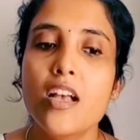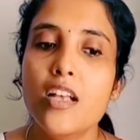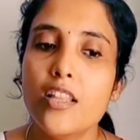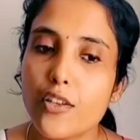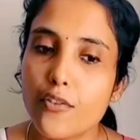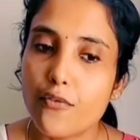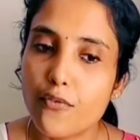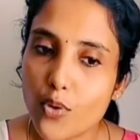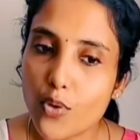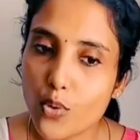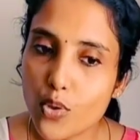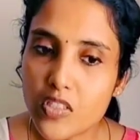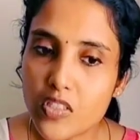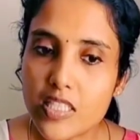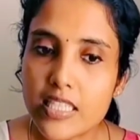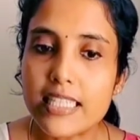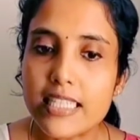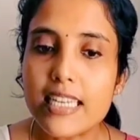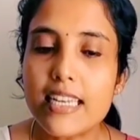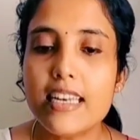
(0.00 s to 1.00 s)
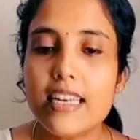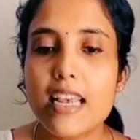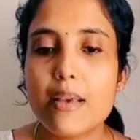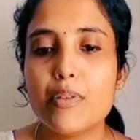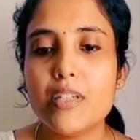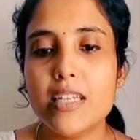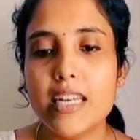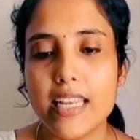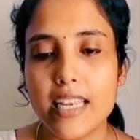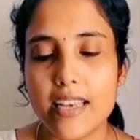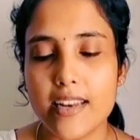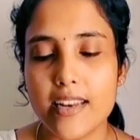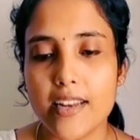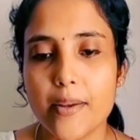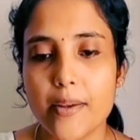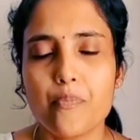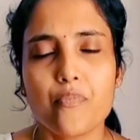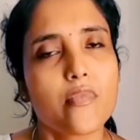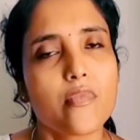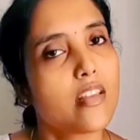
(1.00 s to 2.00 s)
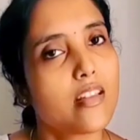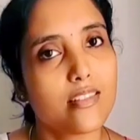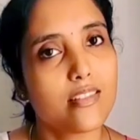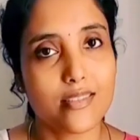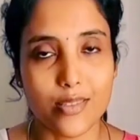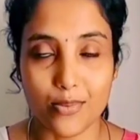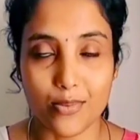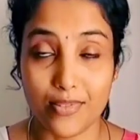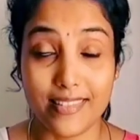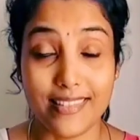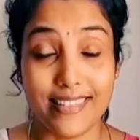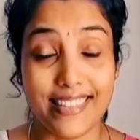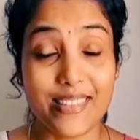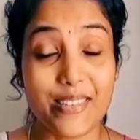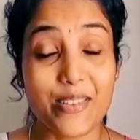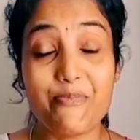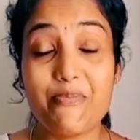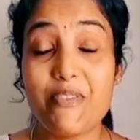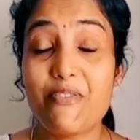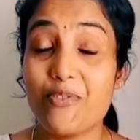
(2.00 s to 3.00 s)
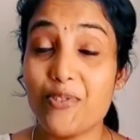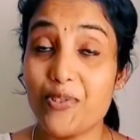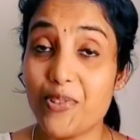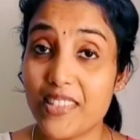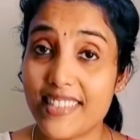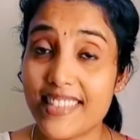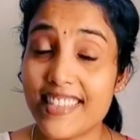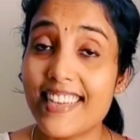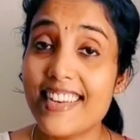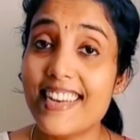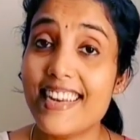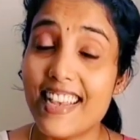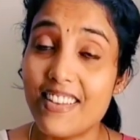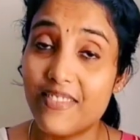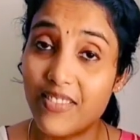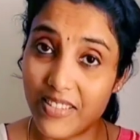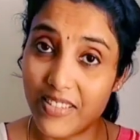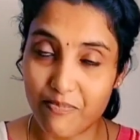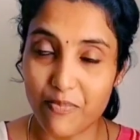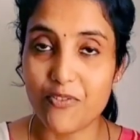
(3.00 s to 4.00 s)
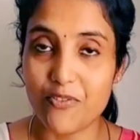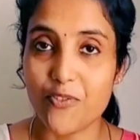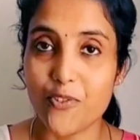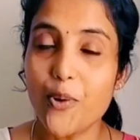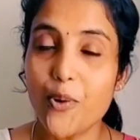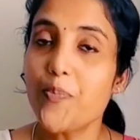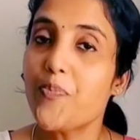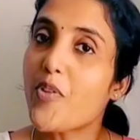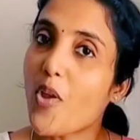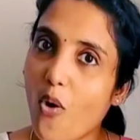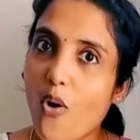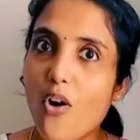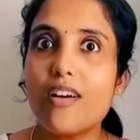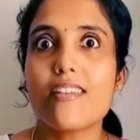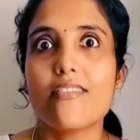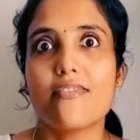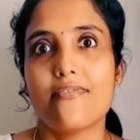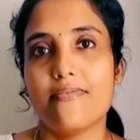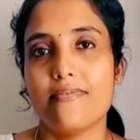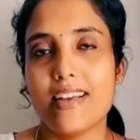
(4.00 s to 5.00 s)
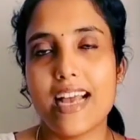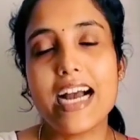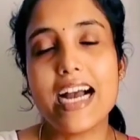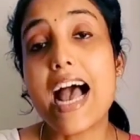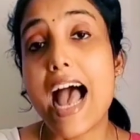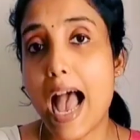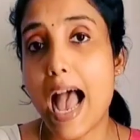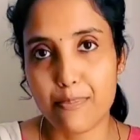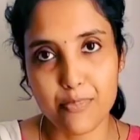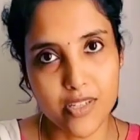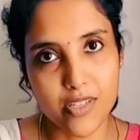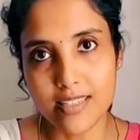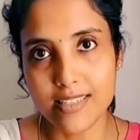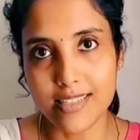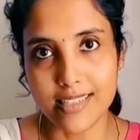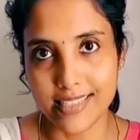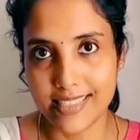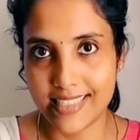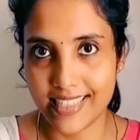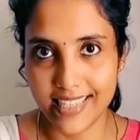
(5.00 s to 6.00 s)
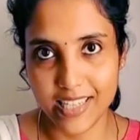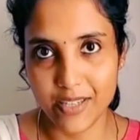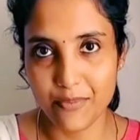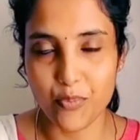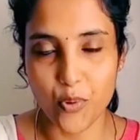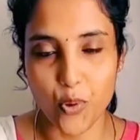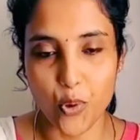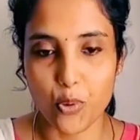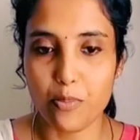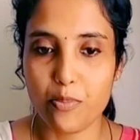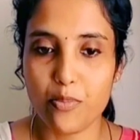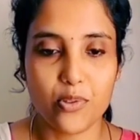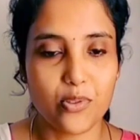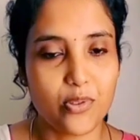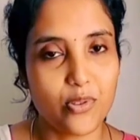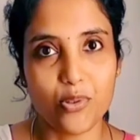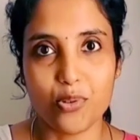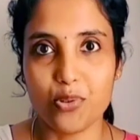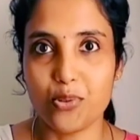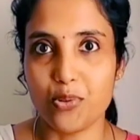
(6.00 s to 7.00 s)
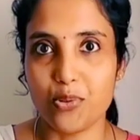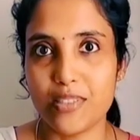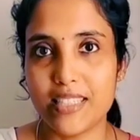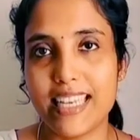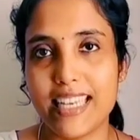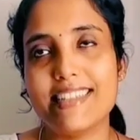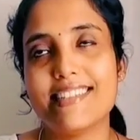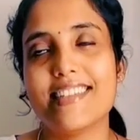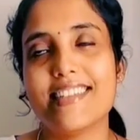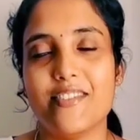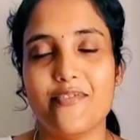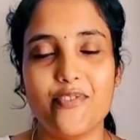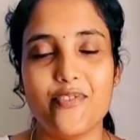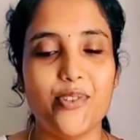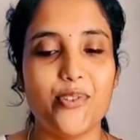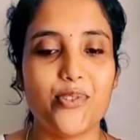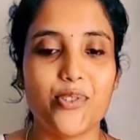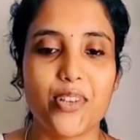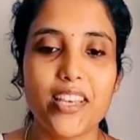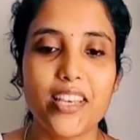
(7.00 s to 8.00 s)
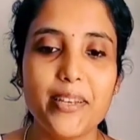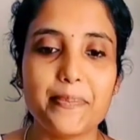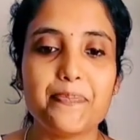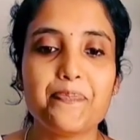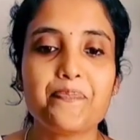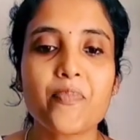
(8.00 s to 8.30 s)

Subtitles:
The fluorescently labeled DNA, so this could be fluorescently labeled before, or if a hapten containing probe. So don't get confused, okay?